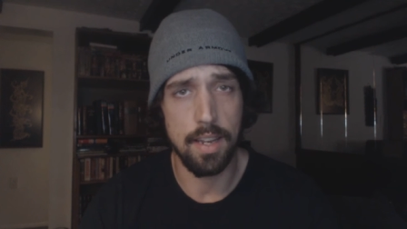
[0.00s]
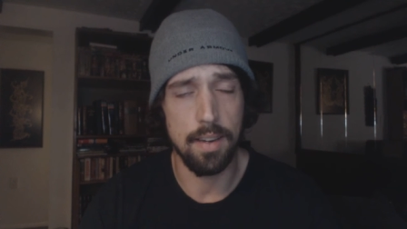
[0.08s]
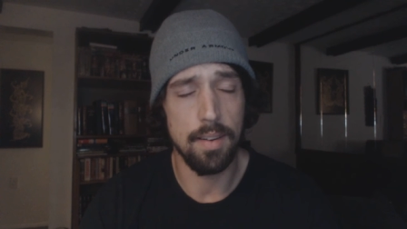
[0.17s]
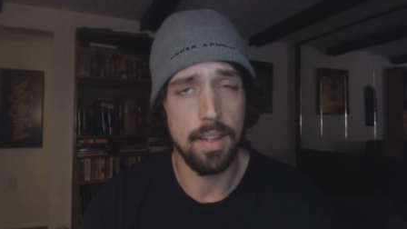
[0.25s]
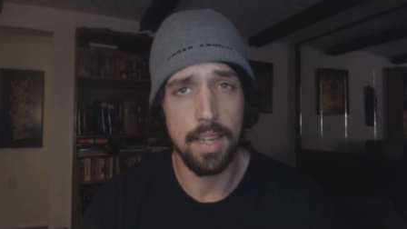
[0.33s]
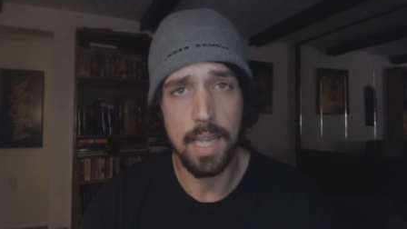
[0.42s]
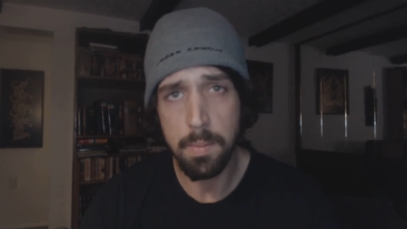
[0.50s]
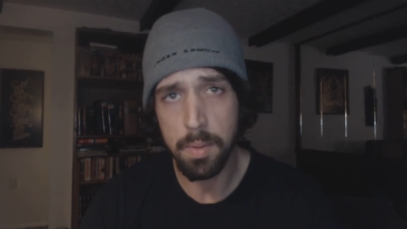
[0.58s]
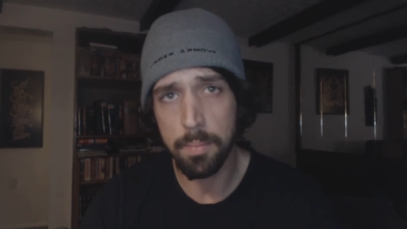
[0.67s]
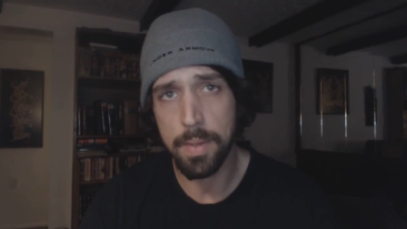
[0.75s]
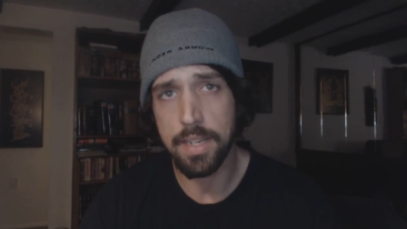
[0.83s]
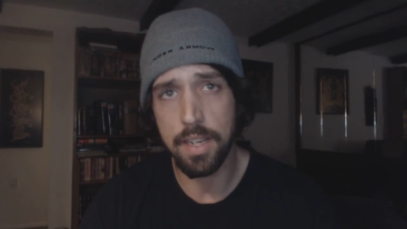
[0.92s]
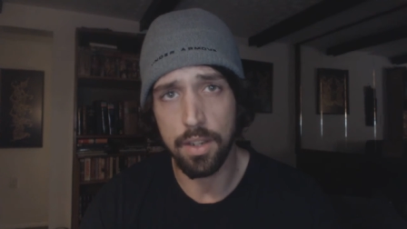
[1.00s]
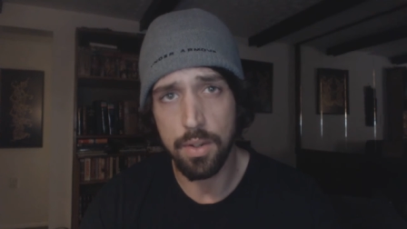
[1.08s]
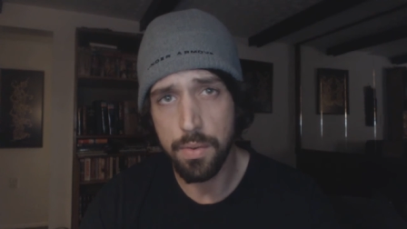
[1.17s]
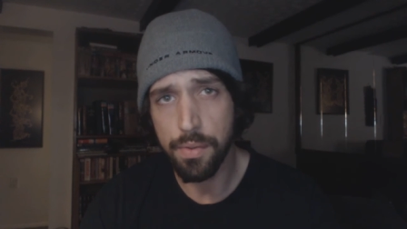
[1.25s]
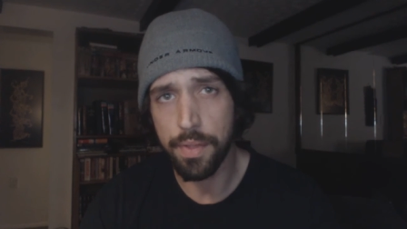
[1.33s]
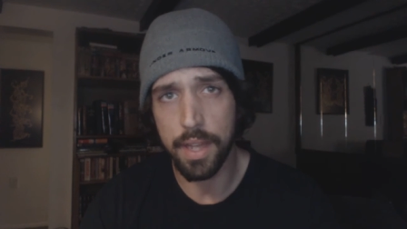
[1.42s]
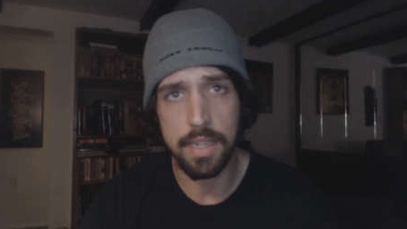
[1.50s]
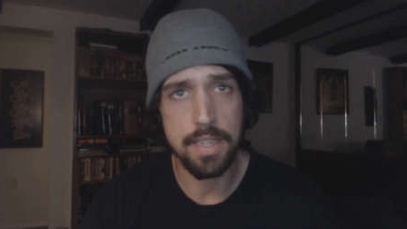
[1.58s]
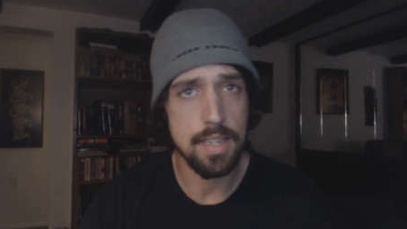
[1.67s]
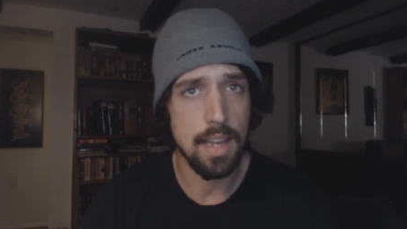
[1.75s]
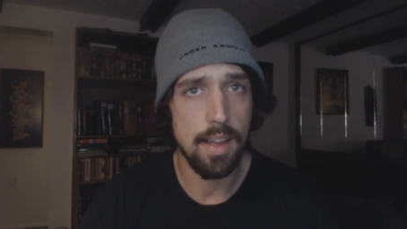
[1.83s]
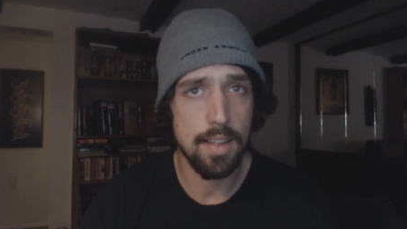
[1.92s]
and implementing new
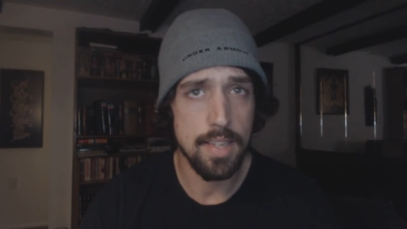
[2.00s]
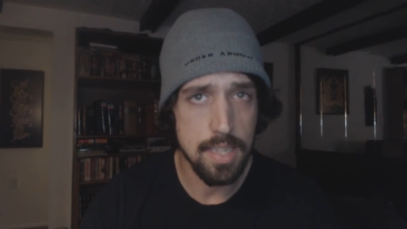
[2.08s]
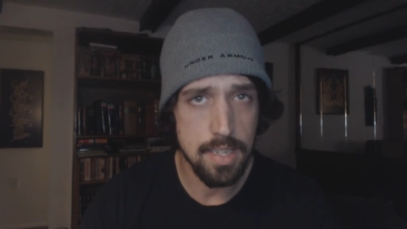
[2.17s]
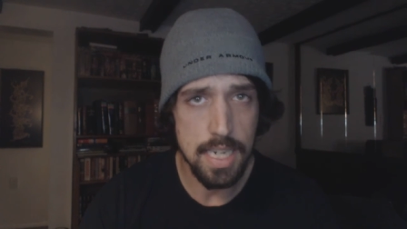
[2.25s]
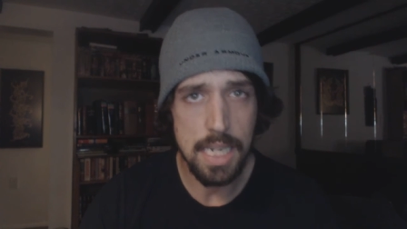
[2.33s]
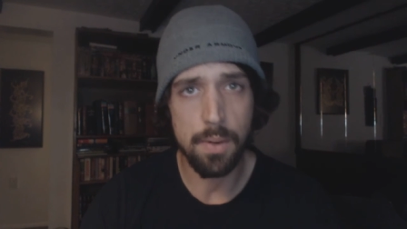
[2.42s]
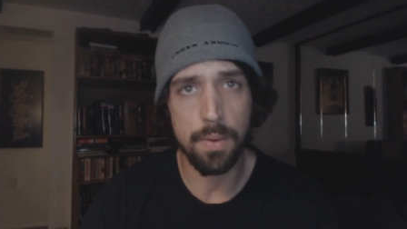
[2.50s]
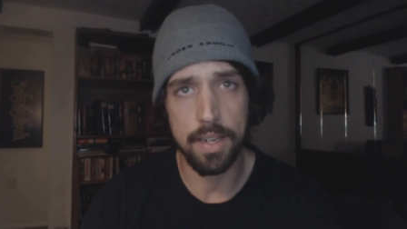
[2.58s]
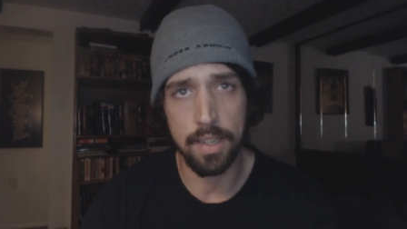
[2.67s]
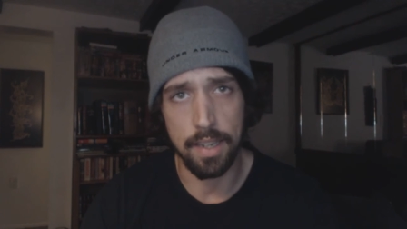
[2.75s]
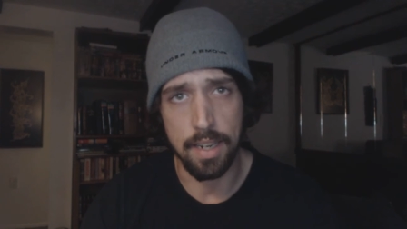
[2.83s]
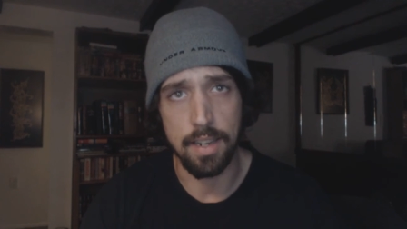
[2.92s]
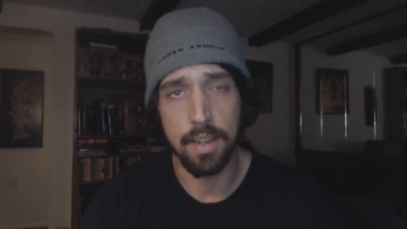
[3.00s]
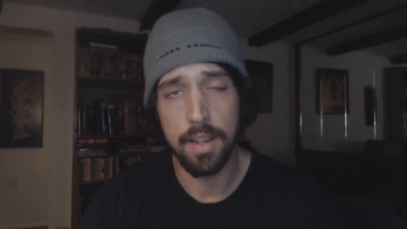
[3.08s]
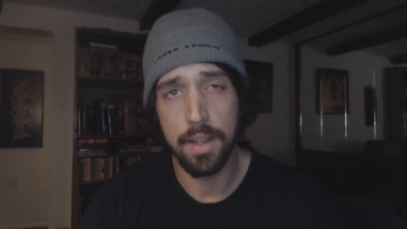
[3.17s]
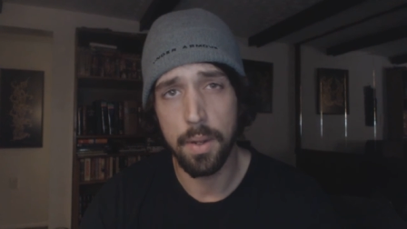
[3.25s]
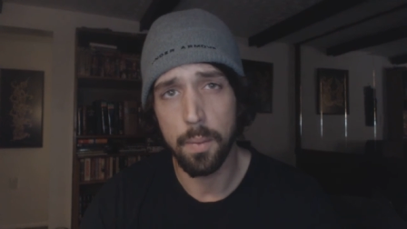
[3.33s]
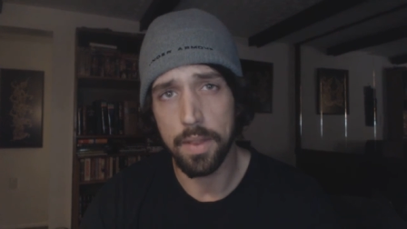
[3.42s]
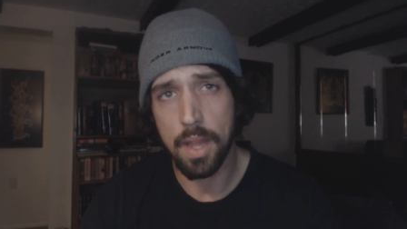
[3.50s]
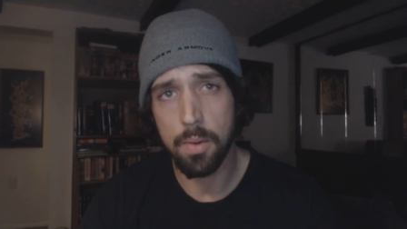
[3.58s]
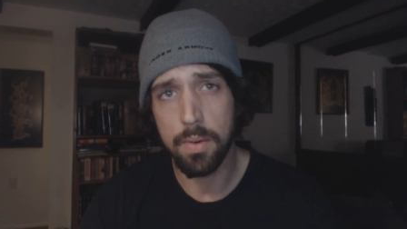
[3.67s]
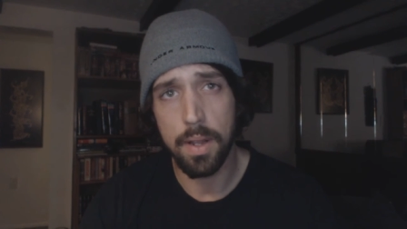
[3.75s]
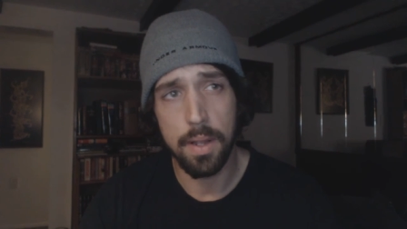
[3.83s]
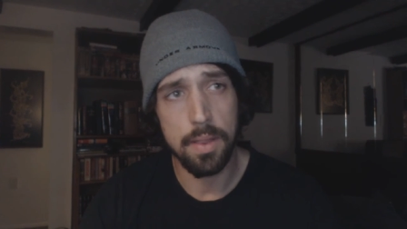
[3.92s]
things secretly
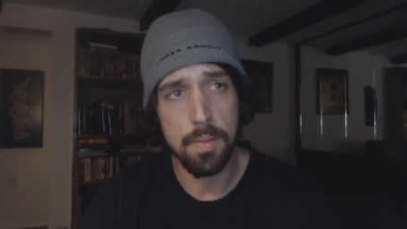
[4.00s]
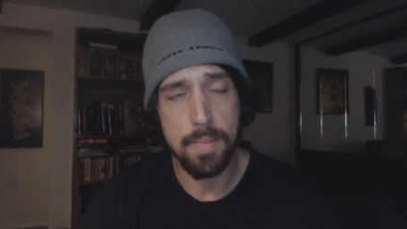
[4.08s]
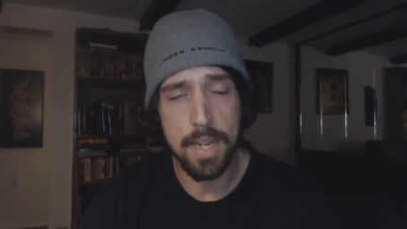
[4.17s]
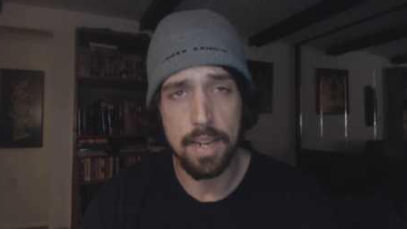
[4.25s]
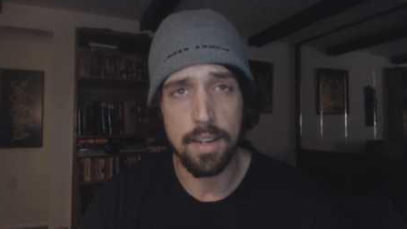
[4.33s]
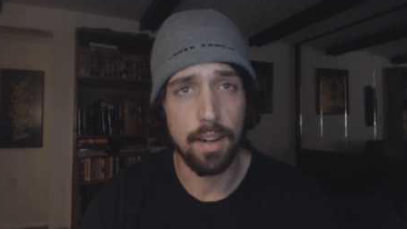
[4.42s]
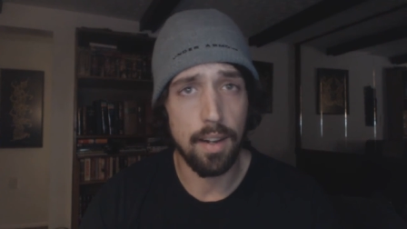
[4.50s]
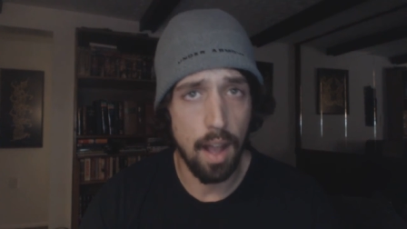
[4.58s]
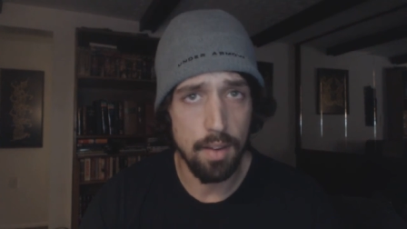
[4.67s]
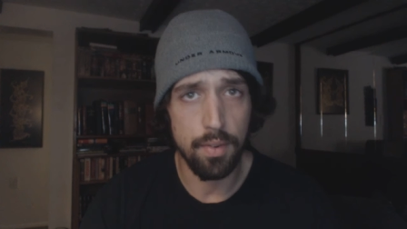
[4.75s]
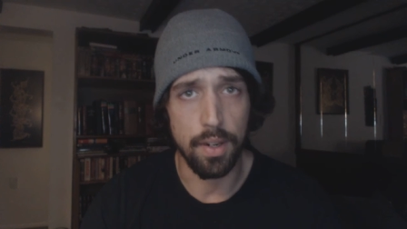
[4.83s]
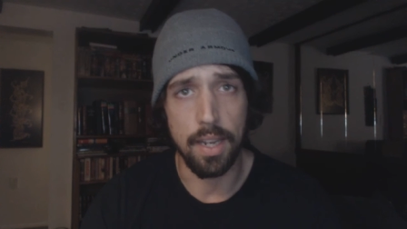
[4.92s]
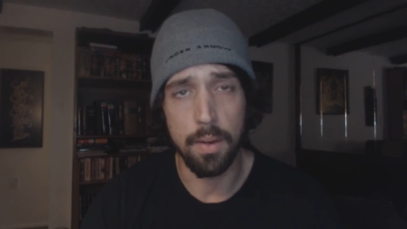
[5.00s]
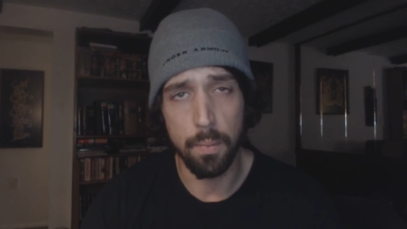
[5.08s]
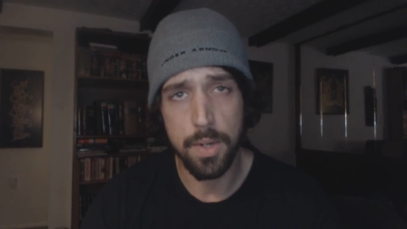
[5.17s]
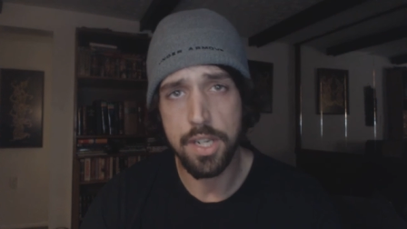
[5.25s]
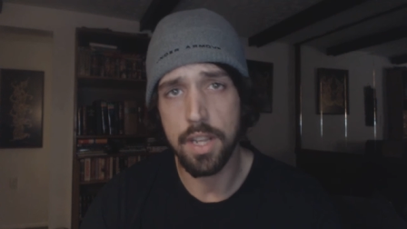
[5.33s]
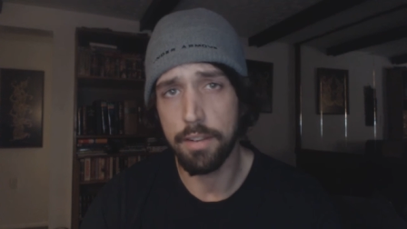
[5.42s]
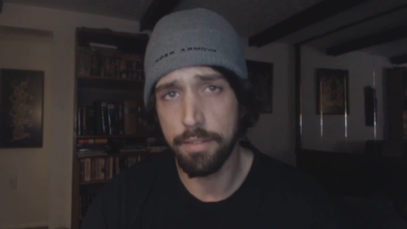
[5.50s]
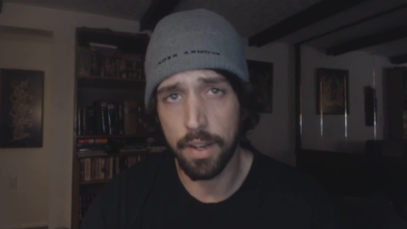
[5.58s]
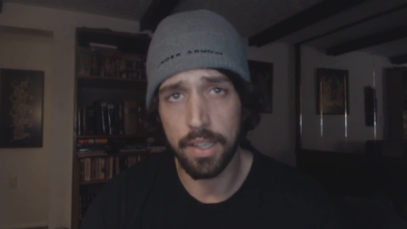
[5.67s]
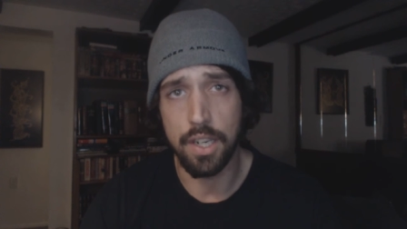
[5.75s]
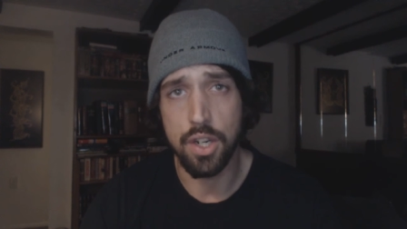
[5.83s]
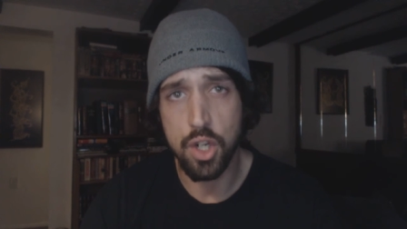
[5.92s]
without the media covering it, which they
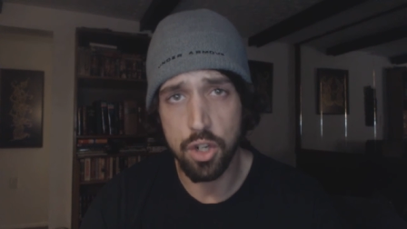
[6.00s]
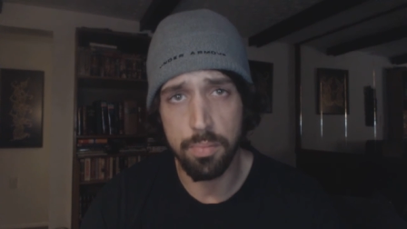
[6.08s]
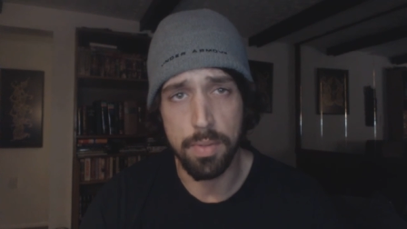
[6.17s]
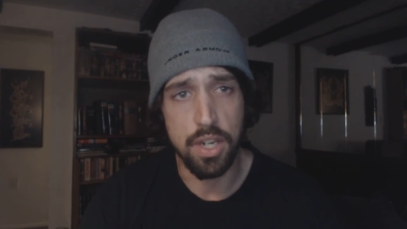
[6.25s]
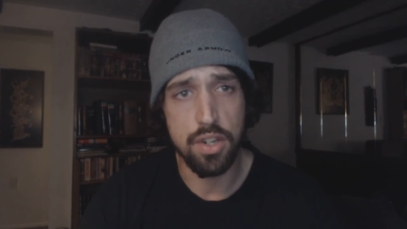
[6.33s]
fucking should be.